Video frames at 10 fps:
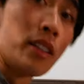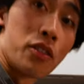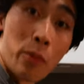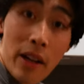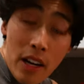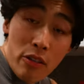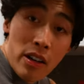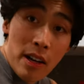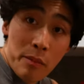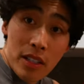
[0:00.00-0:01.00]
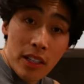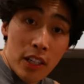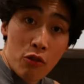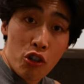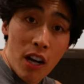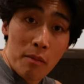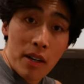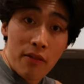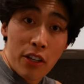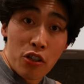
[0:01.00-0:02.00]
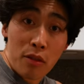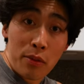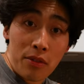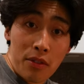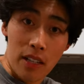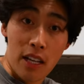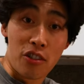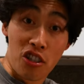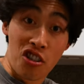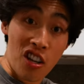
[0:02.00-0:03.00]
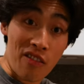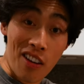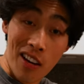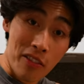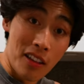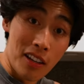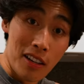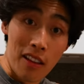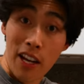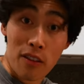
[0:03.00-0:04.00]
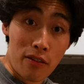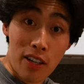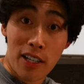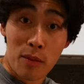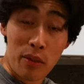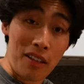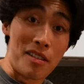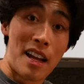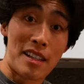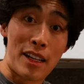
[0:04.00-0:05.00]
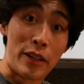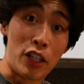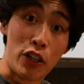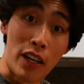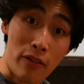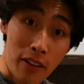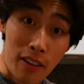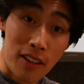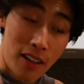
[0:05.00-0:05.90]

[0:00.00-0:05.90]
So right now, I'm just gonna go chop my vegetables and just shove everything in the air fryer because that's how I cook everything.